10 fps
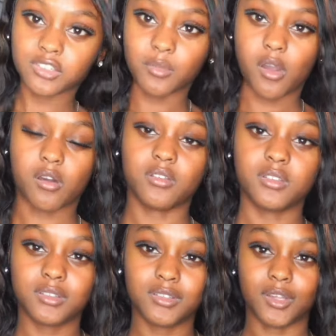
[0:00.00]
small,
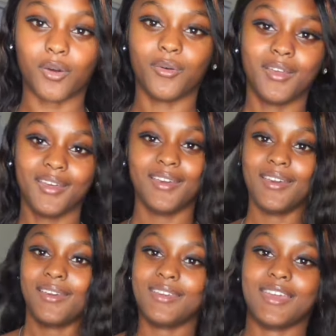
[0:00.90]
so
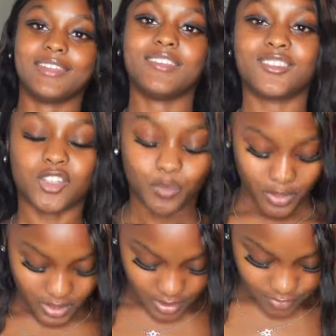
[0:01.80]
yeah. And this super
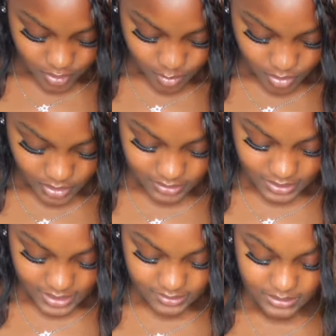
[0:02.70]
comfortable. It's
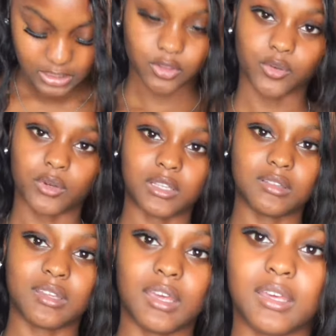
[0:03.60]
not see-through, and
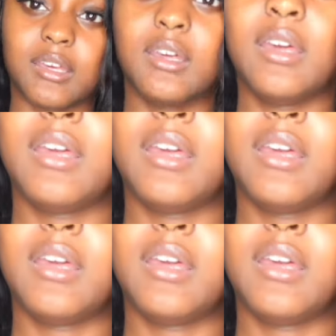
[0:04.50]
it's like,